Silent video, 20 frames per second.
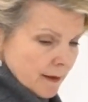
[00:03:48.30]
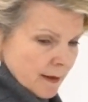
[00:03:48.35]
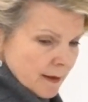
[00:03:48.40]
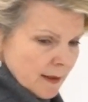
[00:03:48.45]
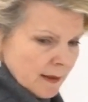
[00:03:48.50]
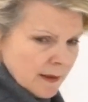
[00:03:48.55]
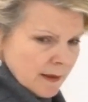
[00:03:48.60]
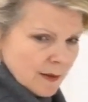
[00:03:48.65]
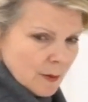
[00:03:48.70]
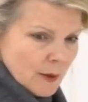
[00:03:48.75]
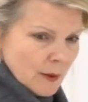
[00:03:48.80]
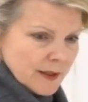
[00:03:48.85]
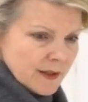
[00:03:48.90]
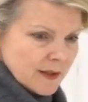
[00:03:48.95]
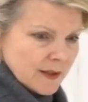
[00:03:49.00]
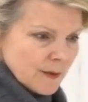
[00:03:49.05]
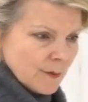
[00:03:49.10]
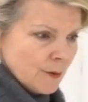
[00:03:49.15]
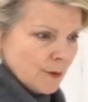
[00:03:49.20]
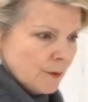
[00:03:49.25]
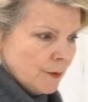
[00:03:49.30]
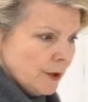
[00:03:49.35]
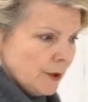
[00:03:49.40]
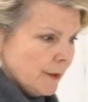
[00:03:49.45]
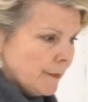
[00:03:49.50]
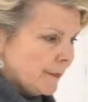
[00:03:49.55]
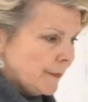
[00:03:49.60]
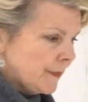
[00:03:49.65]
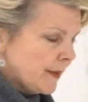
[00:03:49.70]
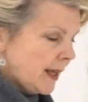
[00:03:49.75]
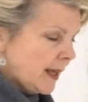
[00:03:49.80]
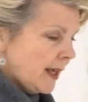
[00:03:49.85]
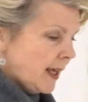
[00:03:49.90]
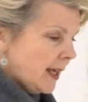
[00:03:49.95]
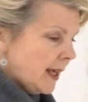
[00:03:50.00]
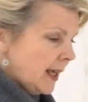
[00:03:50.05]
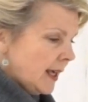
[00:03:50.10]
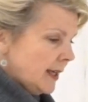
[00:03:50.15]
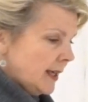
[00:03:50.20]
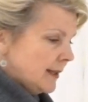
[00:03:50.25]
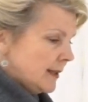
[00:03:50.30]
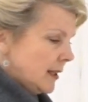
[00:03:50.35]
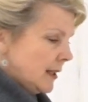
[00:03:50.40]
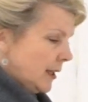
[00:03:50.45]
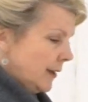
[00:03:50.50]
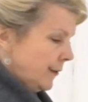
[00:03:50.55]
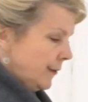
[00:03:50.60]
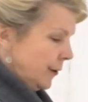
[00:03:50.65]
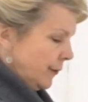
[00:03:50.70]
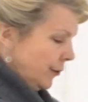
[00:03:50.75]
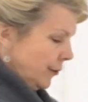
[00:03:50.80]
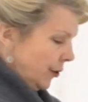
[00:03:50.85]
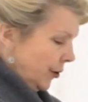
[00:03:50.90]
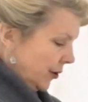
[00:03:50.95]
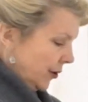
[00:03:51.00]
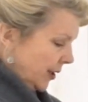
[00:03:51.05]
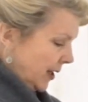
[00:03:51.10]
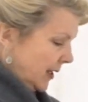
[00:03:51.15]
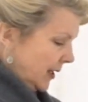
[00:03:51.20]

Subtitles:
this is quite a small room, is that if you've got